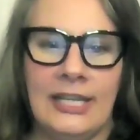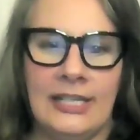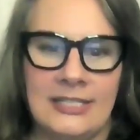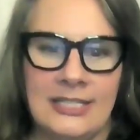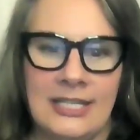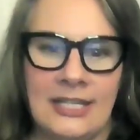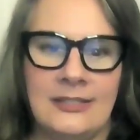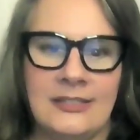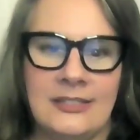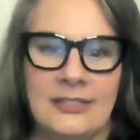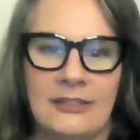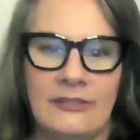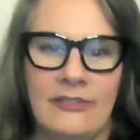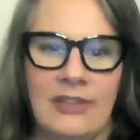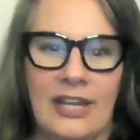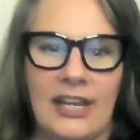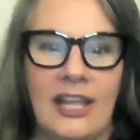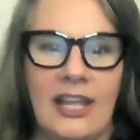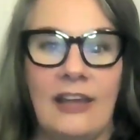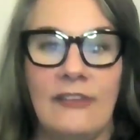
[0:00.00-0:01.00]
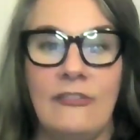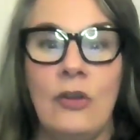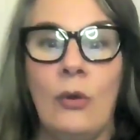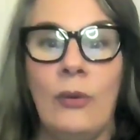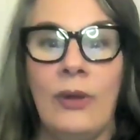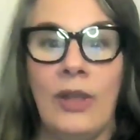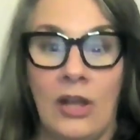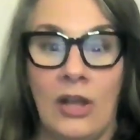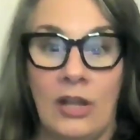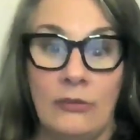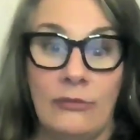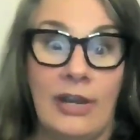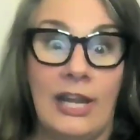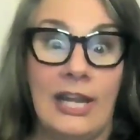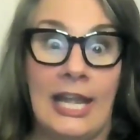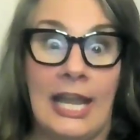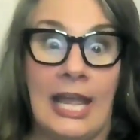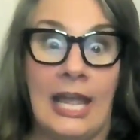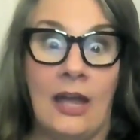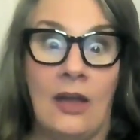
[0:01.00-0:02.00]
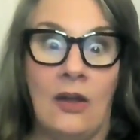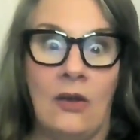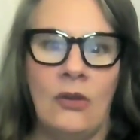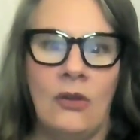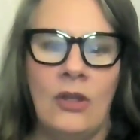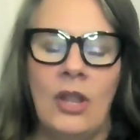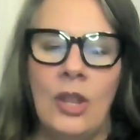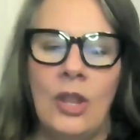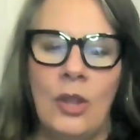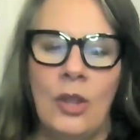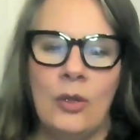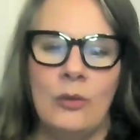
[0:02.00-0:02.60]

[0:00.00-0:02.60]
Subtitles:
intensive that I have going on right now.